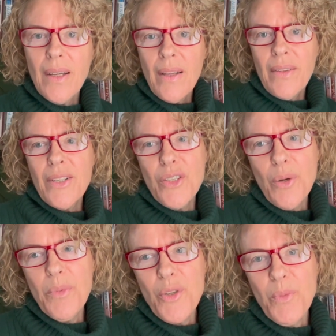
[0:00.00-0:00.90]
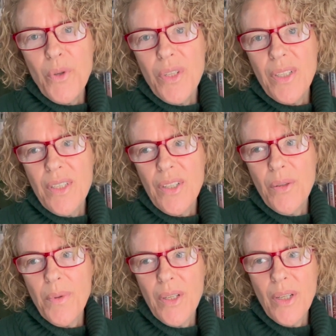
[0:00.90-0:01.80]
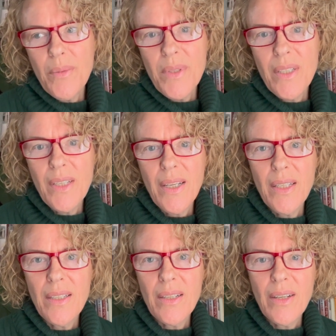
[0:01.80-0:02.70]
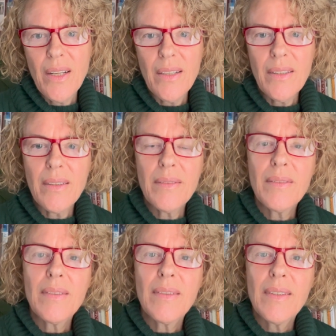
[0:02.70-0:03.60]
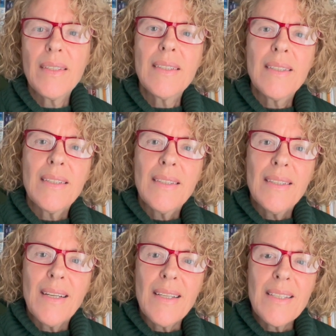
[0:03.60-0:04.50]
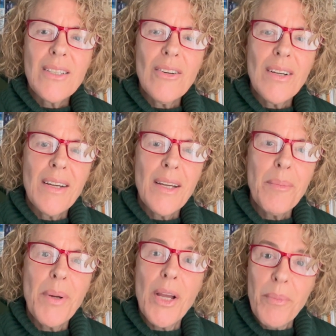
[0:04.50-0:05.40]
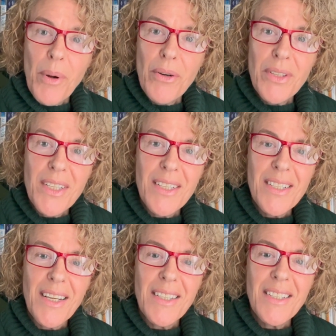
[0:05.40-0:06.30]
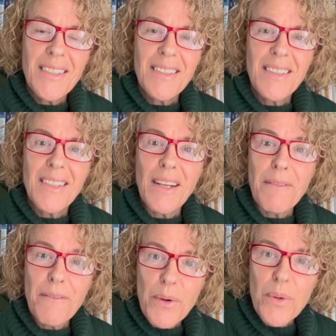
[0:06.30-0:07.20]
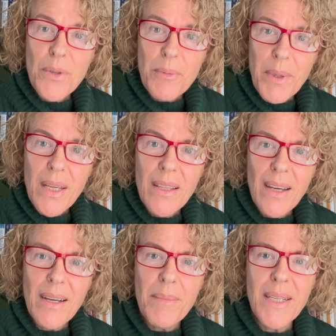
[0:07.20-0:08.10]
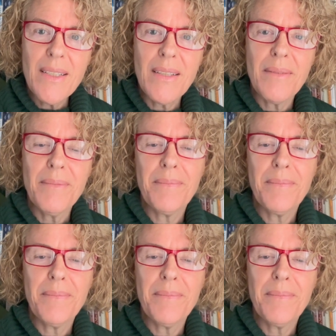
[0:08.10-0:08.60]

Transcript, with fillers: There's so much more to consider when it comes to diet and our health. As Hipp Hippocrates said, let food be thy medicine.